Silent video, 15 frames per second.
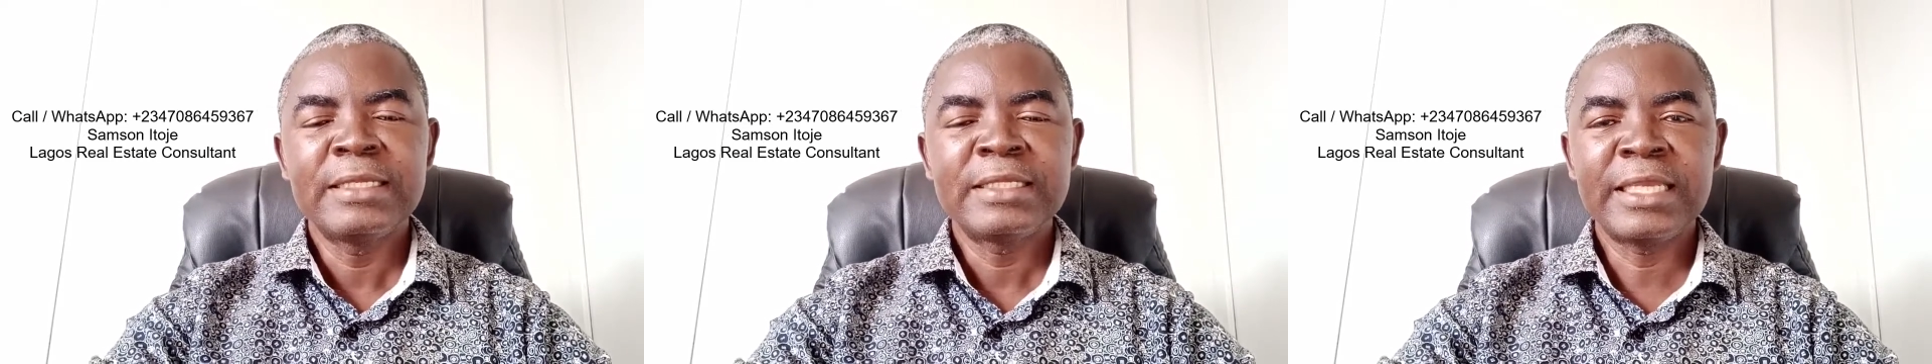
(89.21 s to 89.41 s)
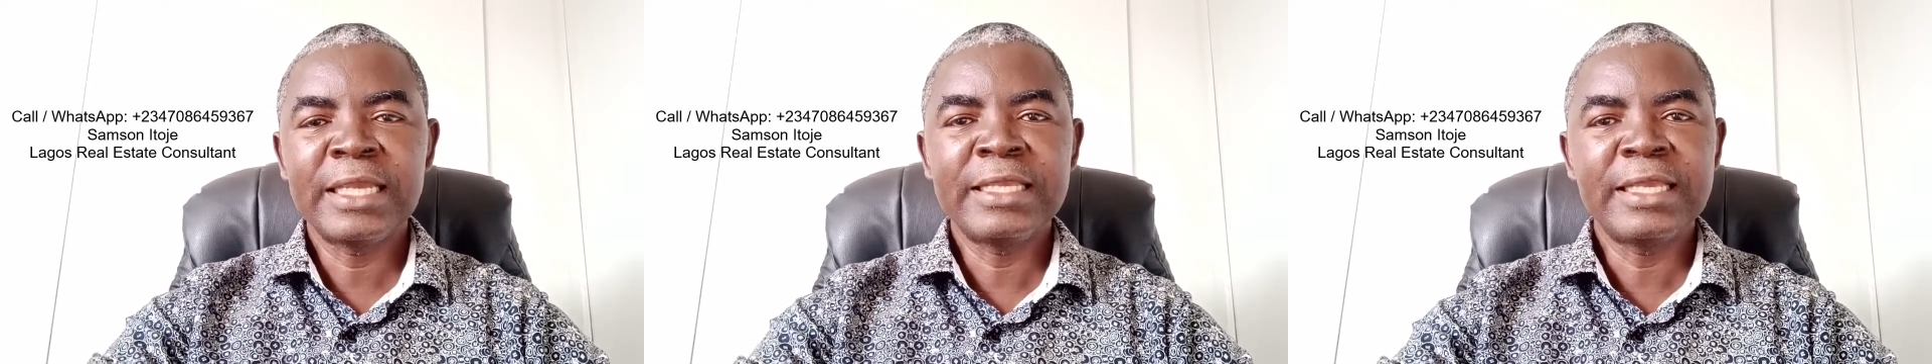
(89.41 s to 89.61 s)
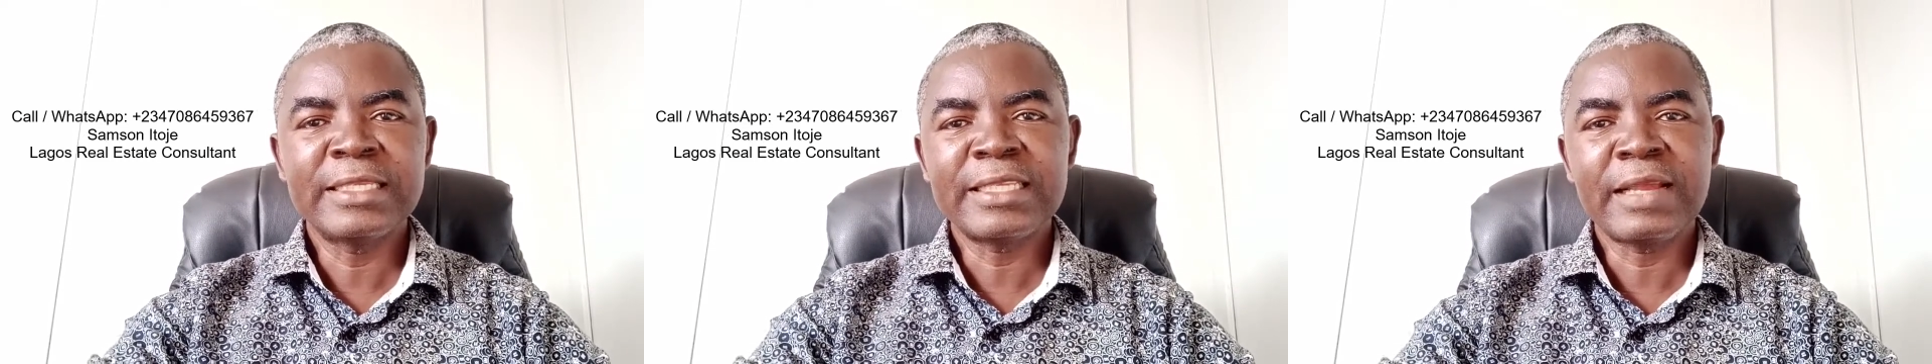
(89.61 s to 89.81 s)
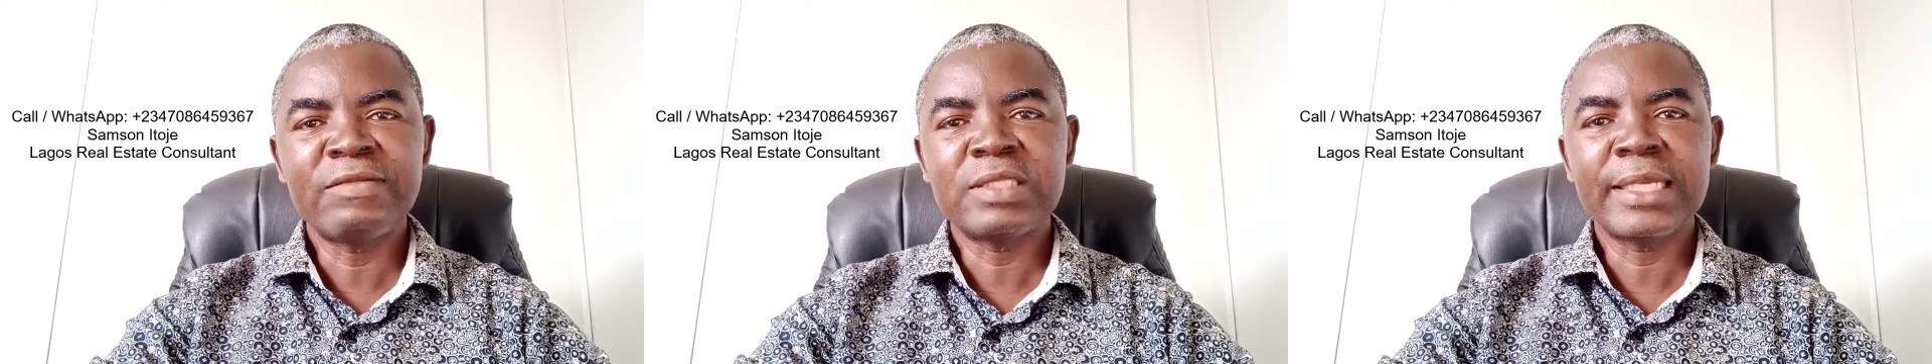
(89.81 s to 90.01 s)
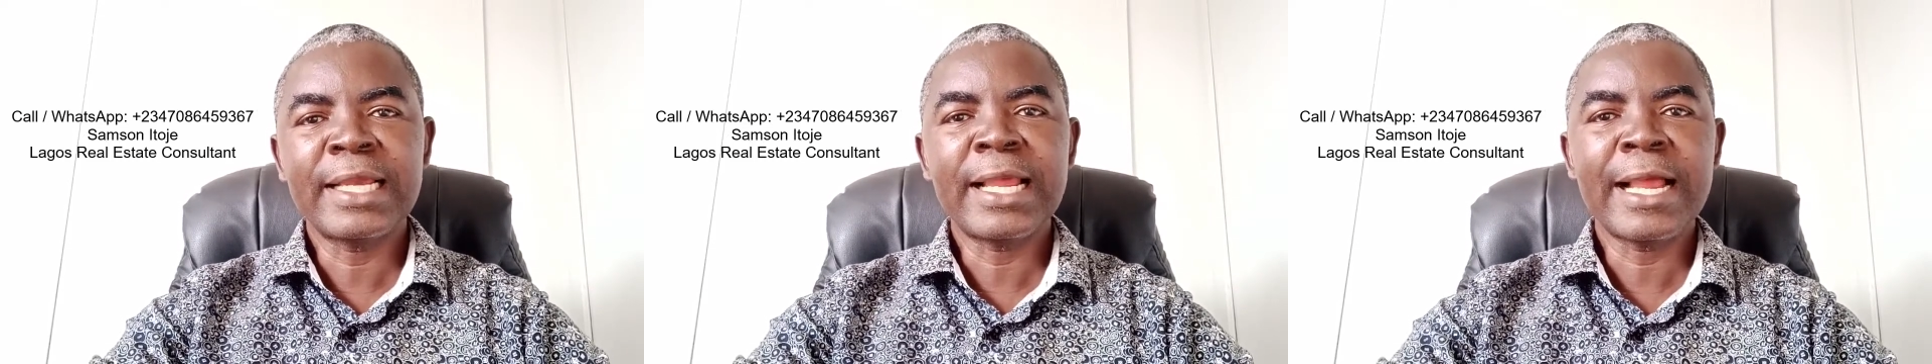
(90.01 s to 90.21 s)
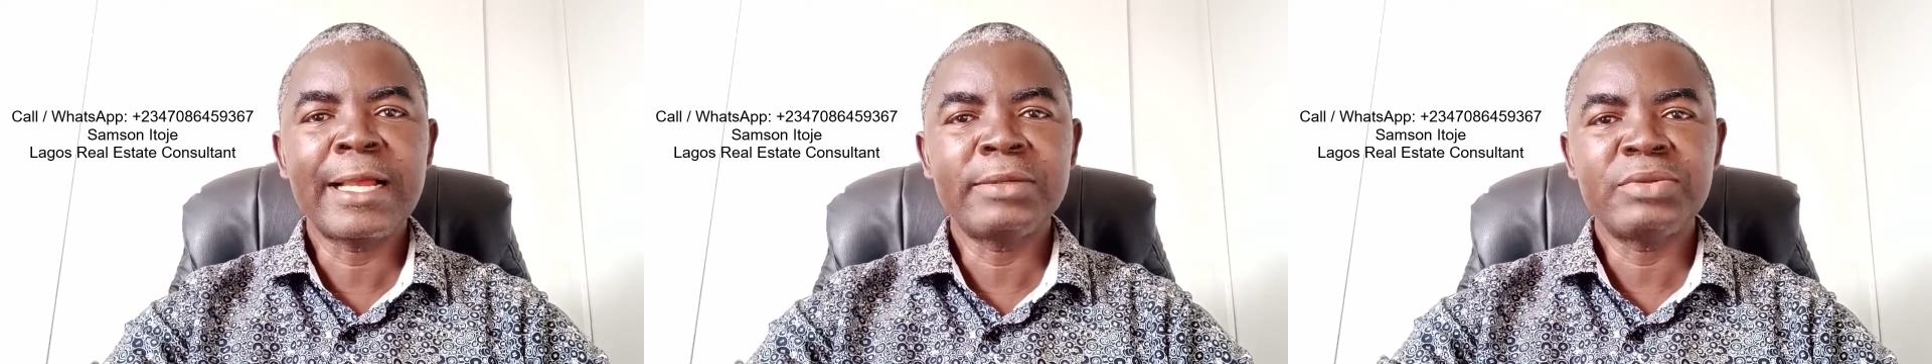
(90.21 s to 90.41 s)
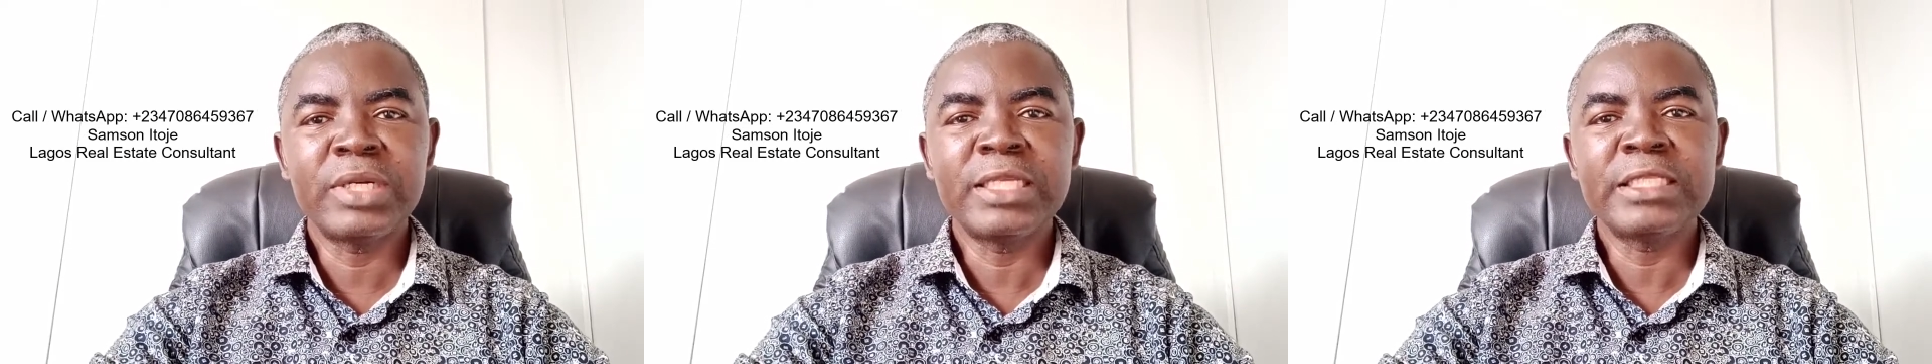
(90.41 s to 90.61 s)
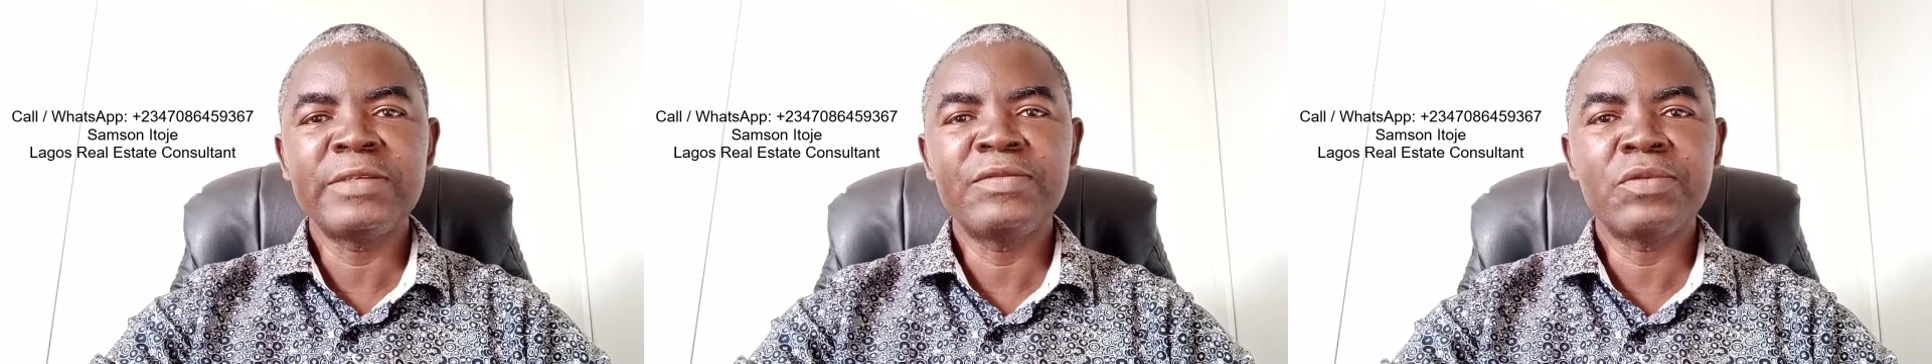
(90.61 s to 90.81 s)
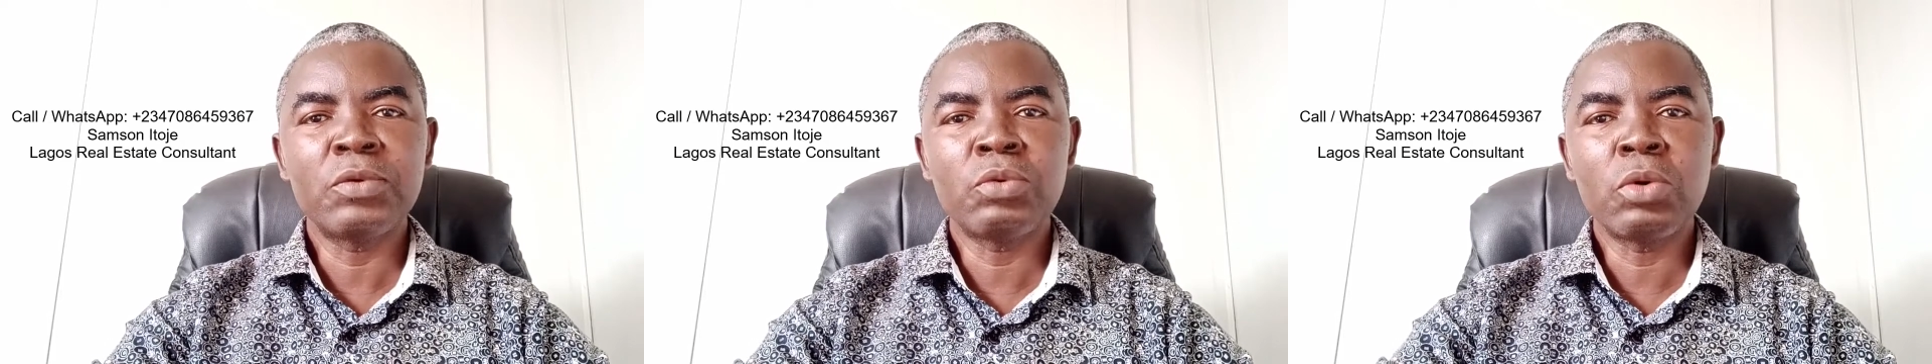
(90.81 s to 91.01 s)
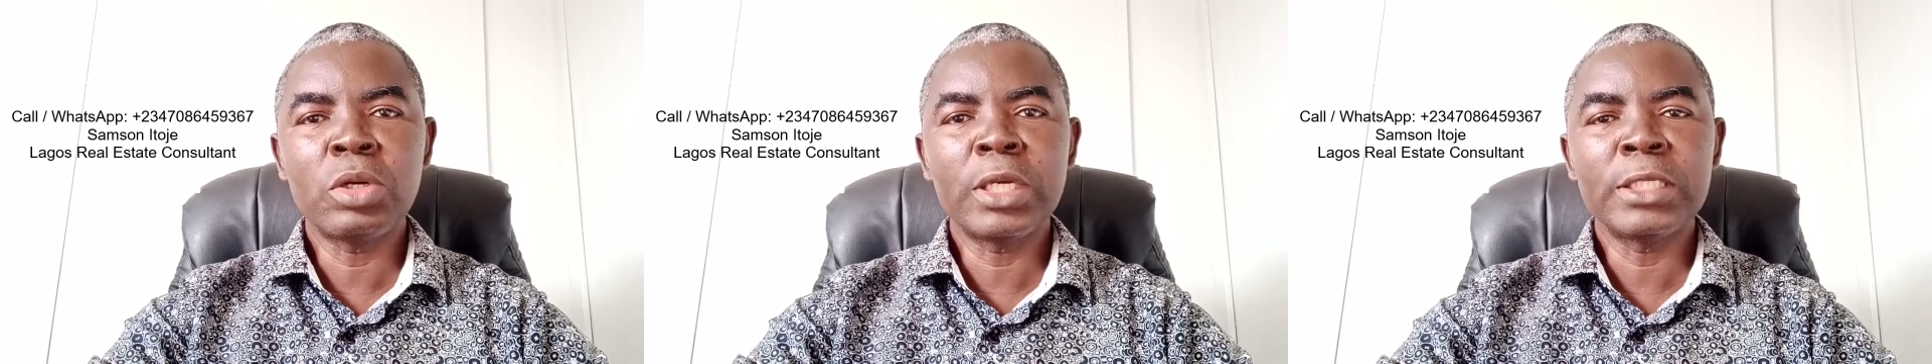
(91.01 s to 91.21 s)
10 years after, are renting
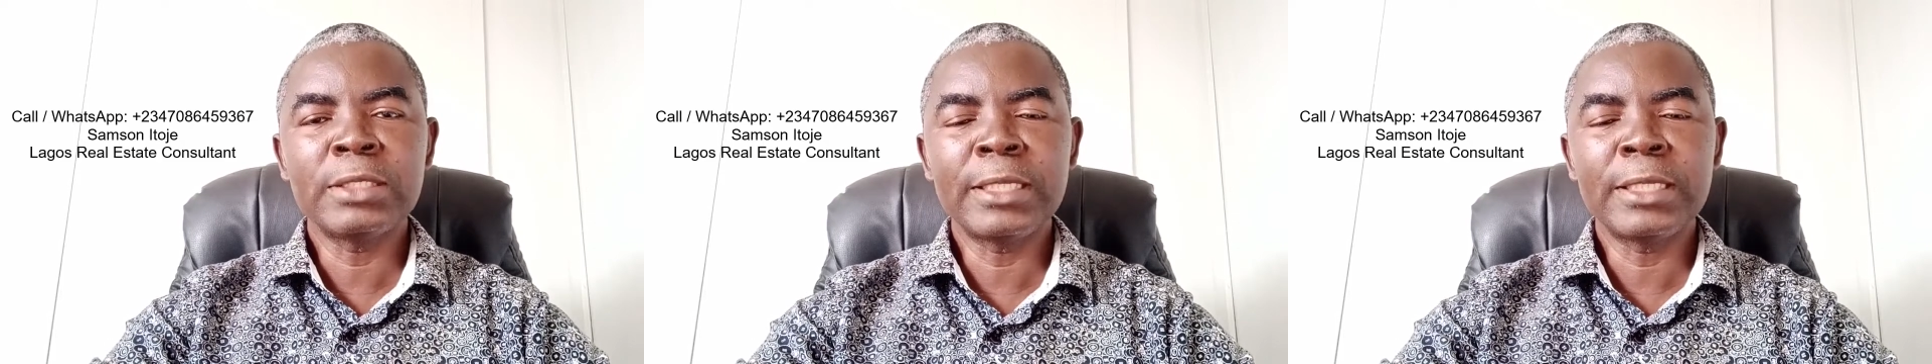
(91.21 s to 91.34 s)
for